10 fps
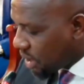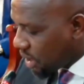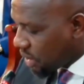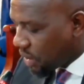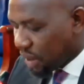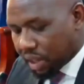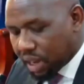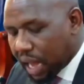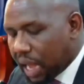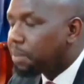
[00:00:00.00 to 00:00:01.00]

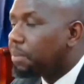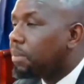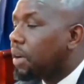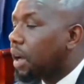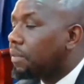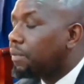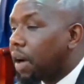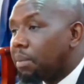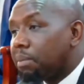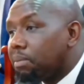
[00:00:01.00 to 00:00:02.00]
I am a
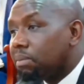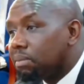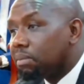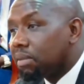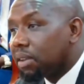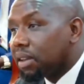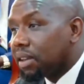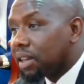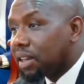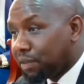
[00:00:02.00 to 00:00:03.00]
firm
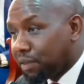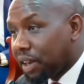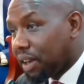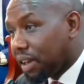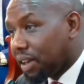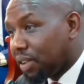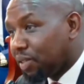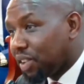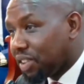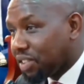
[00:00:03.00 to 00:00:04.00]
defender
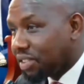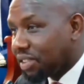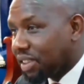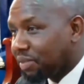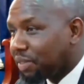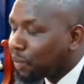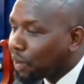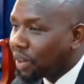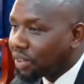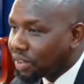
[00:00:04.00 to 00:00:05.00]
of NGCDF, even
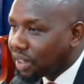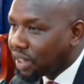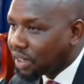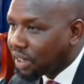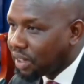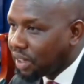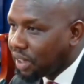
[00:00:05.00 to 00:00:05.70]
when I was a senator,